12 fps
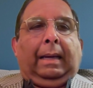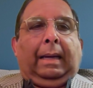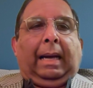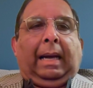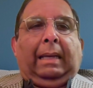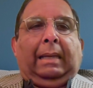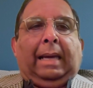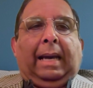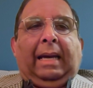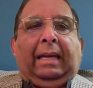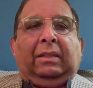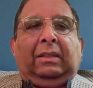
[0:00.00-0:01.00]
And
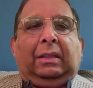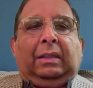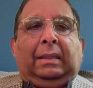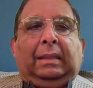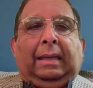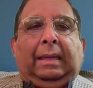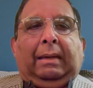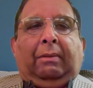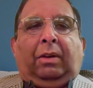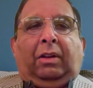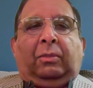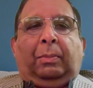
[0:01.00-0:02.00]
as
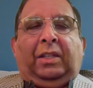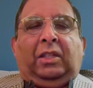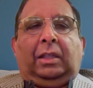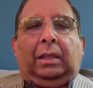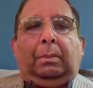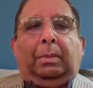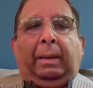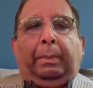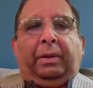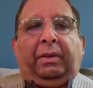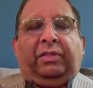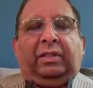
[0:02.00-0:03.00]
was mentioned by
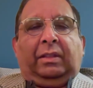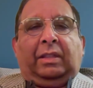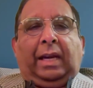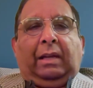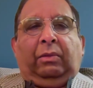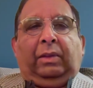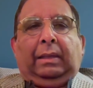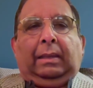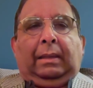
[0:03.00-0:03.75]
Professor Chadwick,